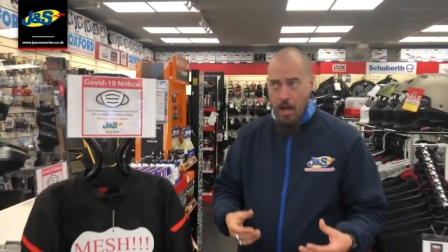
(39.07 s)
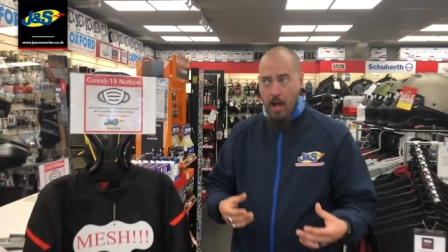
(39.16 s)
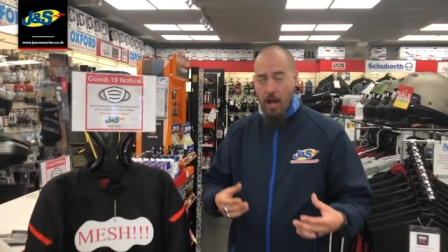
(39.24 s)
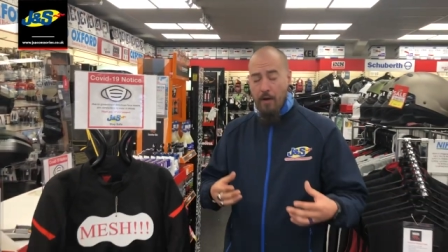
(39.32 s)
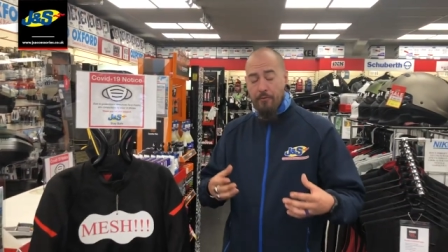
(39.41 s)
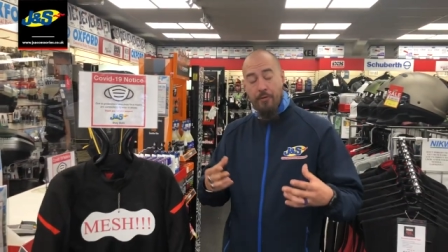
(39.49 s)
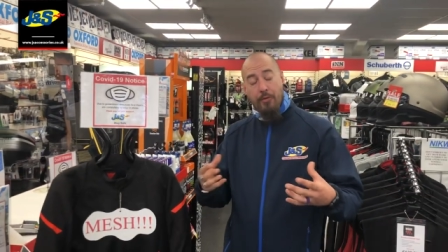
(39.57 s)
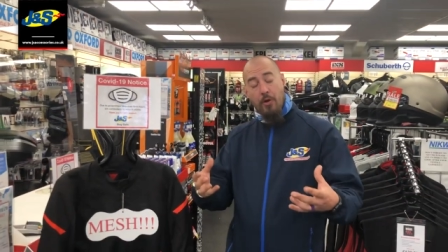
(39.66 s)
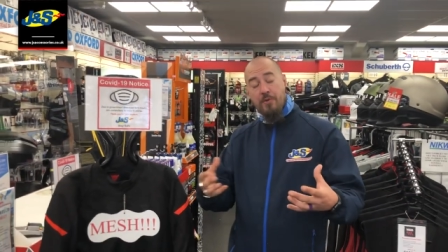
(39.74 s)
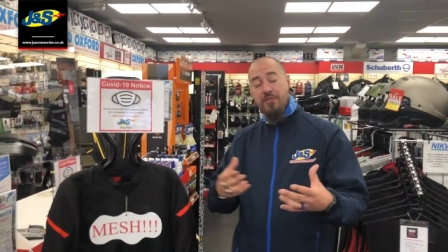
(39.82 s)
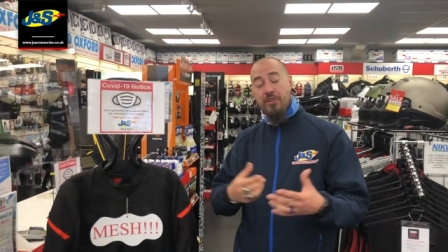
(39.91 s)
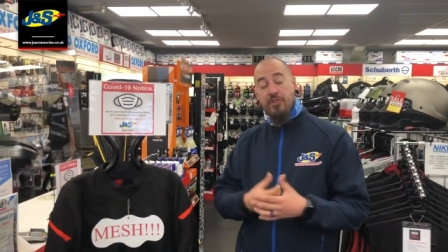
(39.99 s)
For
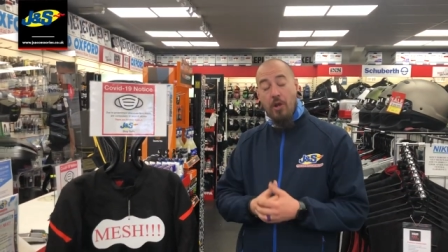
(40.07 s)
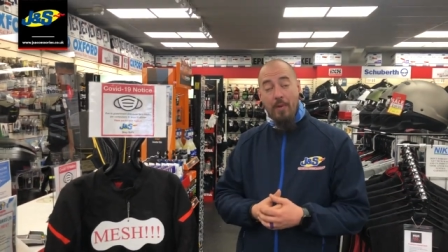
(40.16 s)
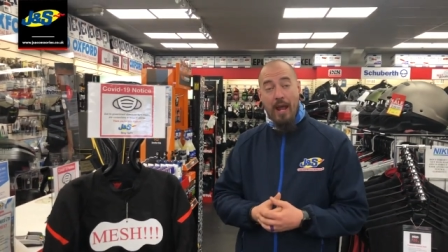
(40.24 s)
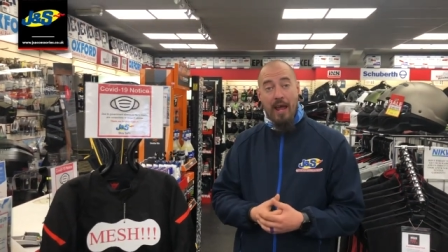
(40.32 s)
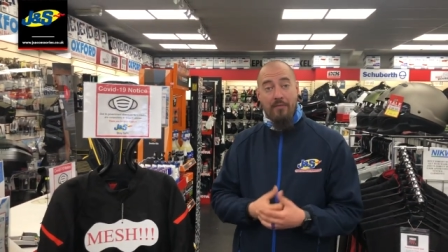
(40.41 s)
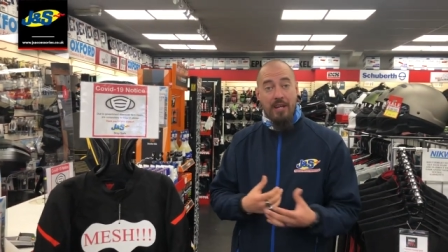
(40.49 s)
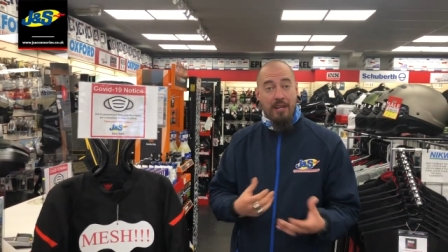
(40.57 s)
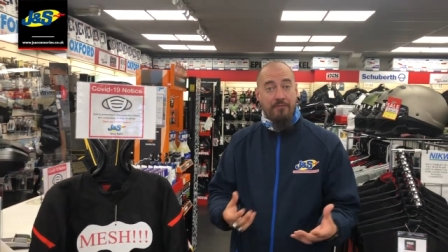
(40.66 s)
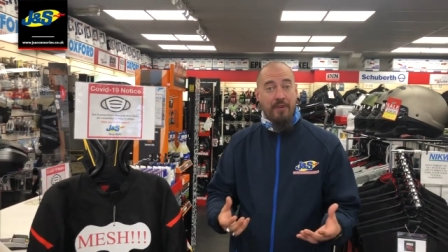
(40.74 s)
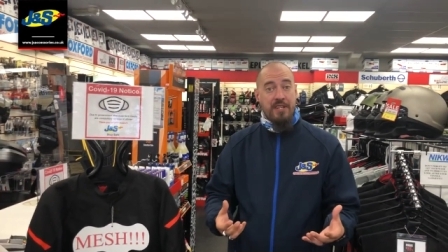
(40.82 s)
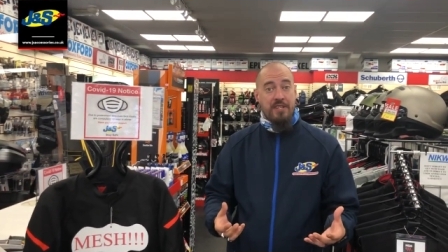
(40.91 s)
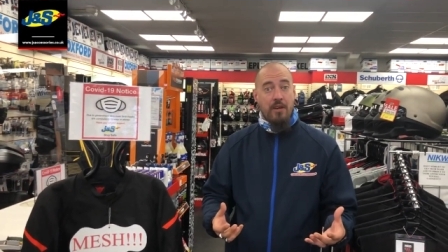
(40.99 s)
those that don't have any
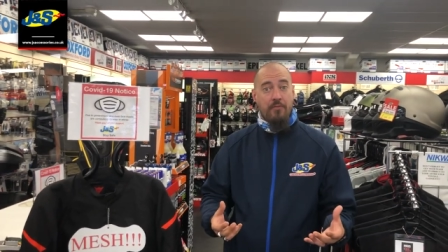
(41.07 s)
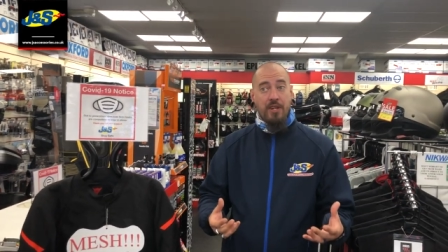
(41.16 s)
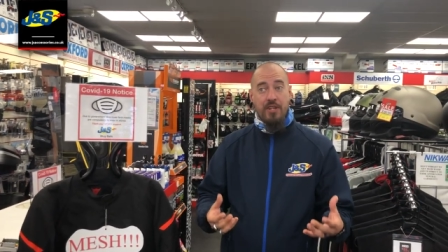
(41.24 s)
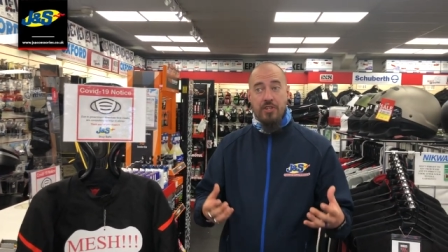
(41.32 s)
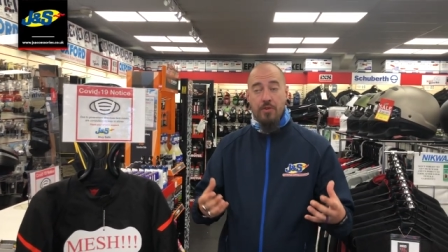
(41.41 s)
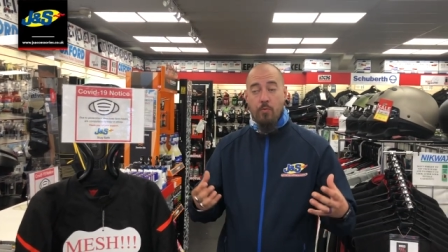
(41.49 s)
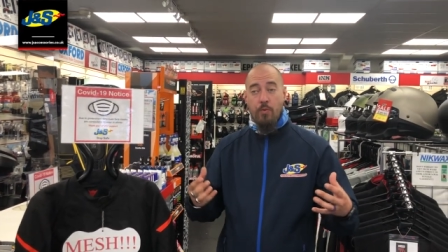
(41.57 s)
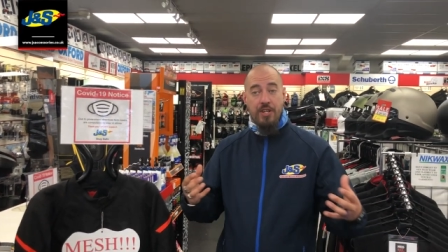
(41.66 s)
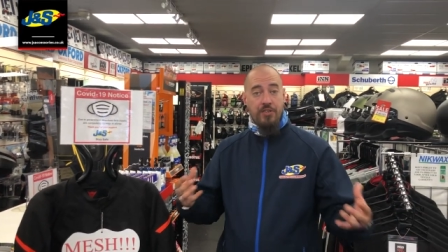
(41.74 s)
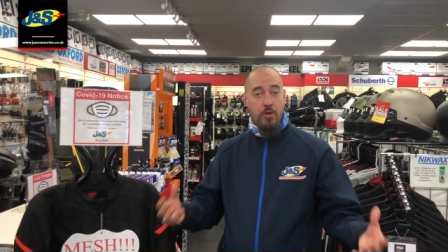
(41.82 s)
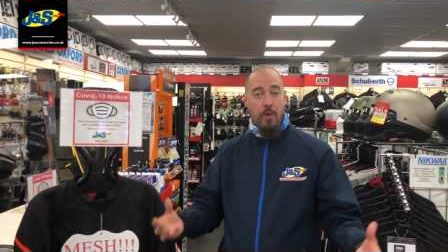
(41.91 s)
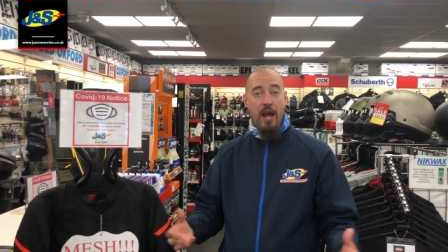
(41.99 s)
face coverings, we
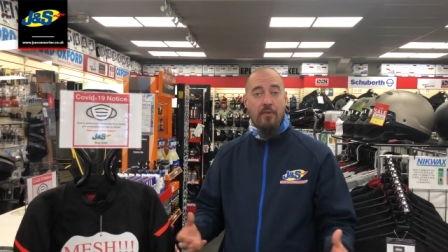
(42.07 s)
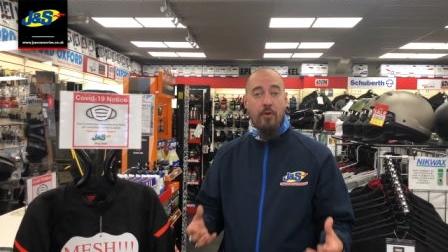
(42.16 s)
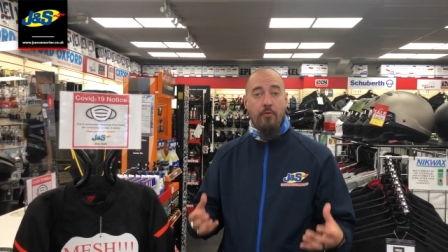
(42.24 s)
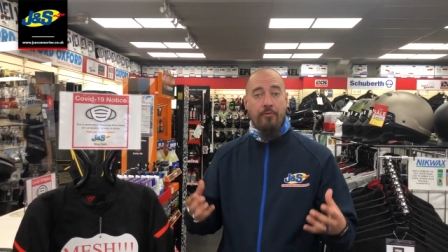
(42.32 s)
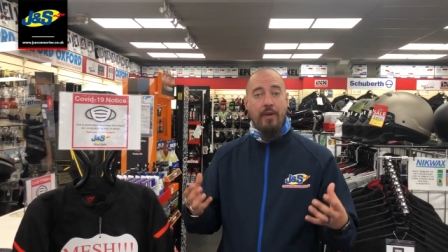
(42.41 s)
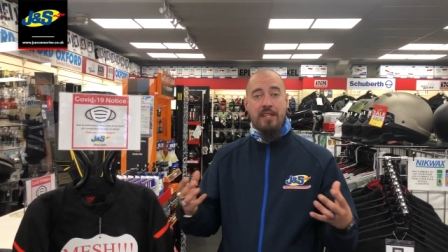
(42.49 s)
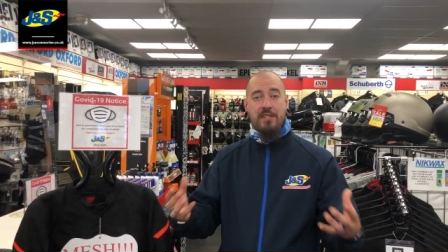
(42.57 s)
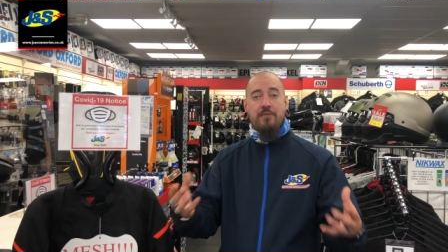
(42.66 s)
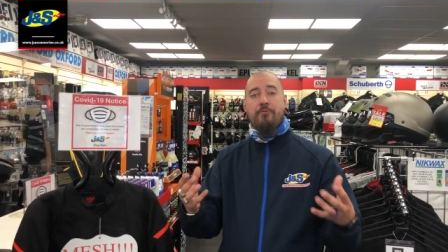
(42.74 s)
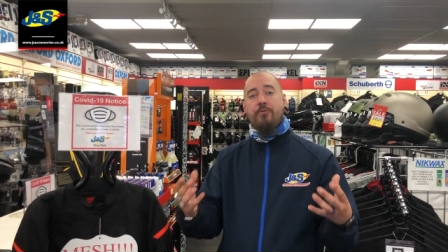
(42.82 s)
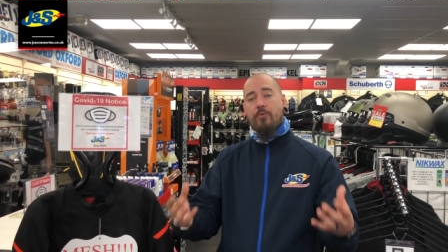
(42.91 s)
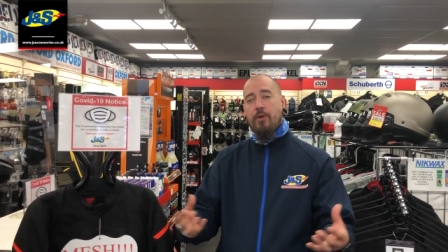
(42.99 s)
do have a vast
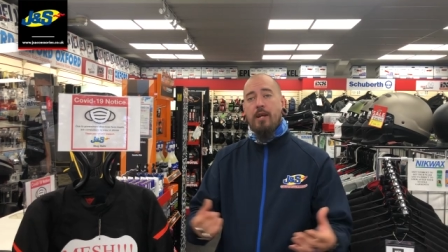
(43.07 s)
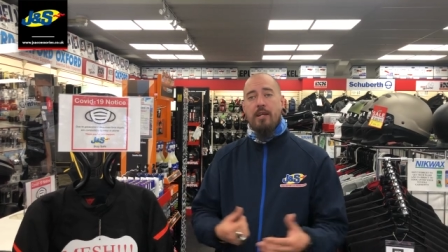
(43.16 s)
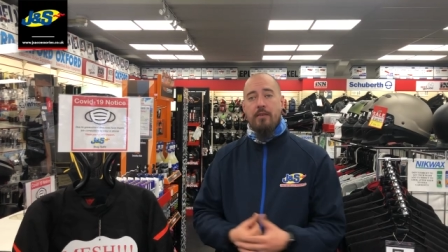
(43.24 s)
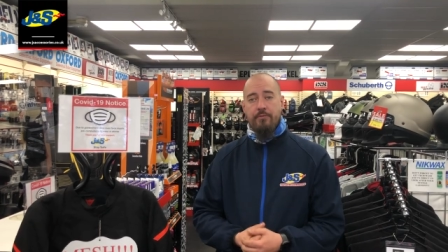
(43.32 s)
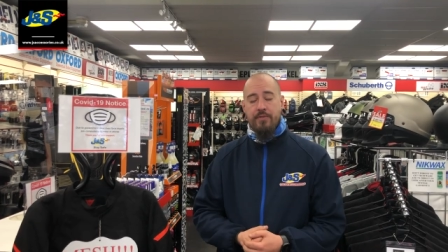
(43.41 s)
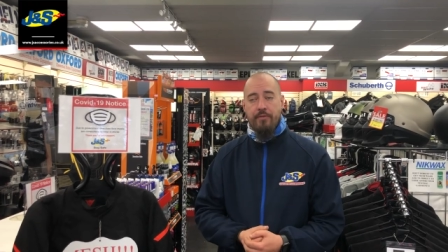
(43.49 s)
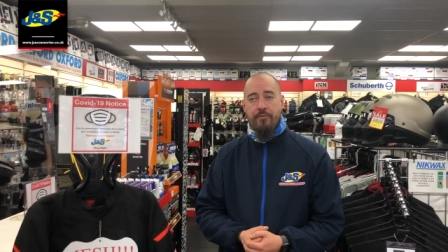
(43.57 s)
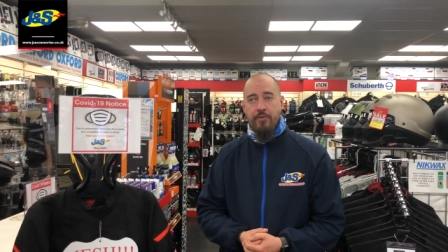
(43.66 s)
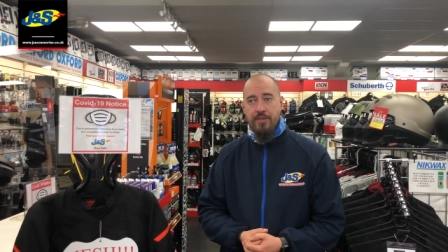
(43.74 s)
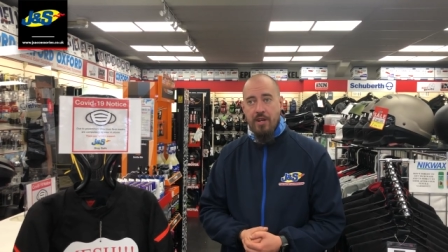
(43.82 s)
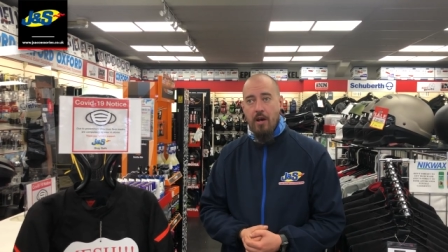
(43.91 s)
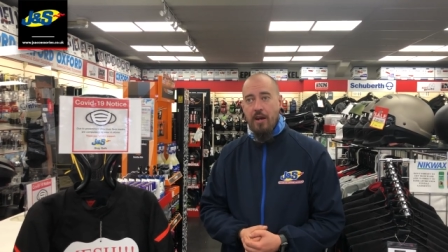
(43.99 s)
array of
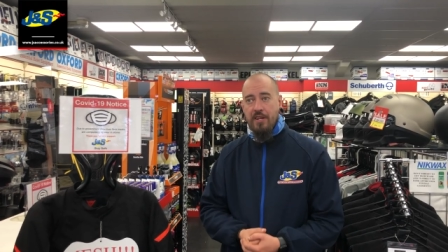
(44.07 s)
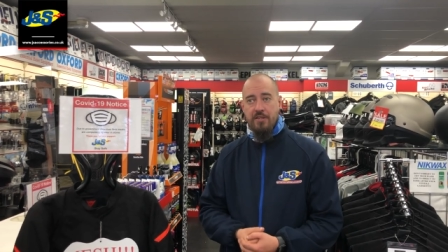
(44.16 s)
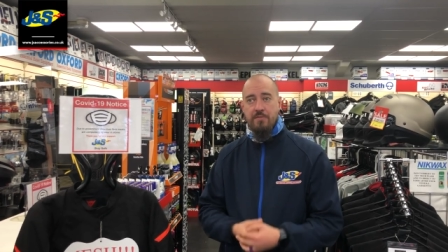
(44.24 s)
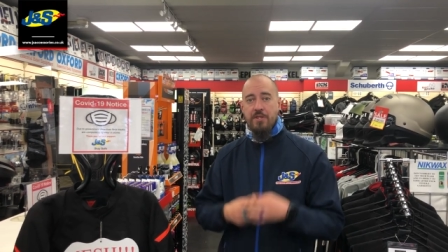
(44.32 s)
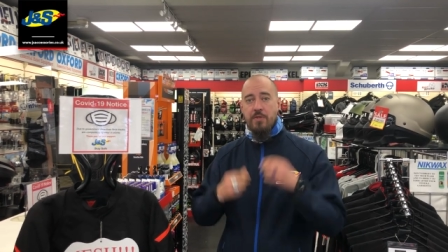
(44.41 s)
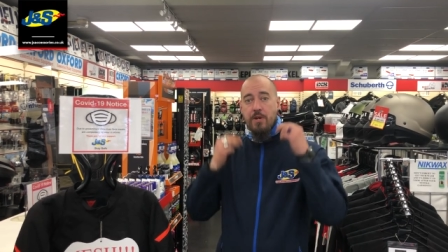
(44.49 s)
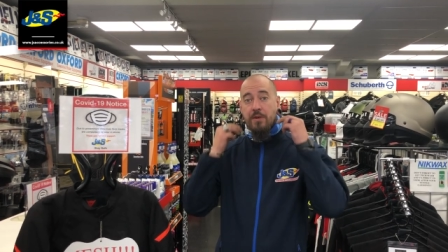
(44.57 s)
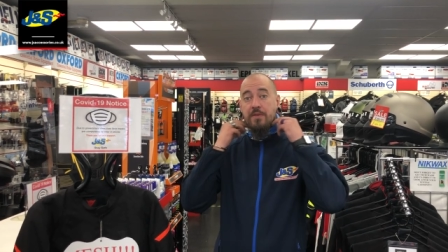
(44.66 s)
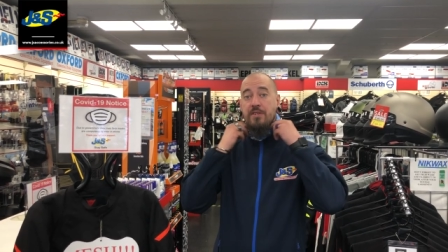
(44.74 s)
different items as well.